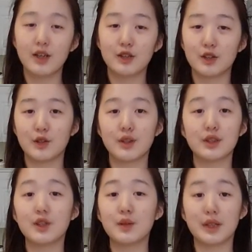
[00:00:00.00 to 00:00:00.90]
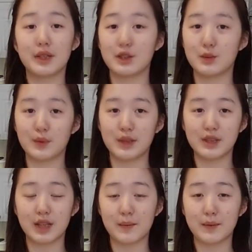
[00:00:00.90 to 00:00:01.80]
so there's no need to
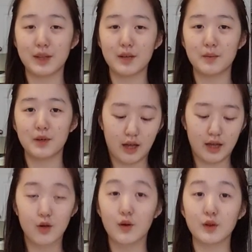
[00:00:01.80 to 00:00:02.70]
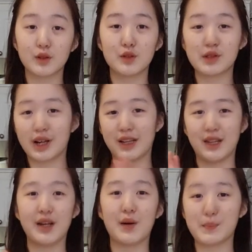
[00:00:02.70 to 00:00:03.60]
reshape them, and you also do not
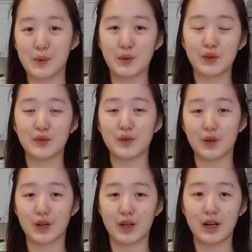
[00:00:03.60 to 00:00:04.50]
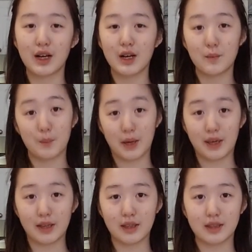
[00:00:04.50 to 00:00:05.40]
need a mold for
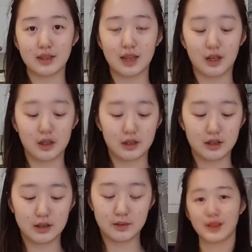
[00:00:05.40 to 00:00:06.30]
making these tarts.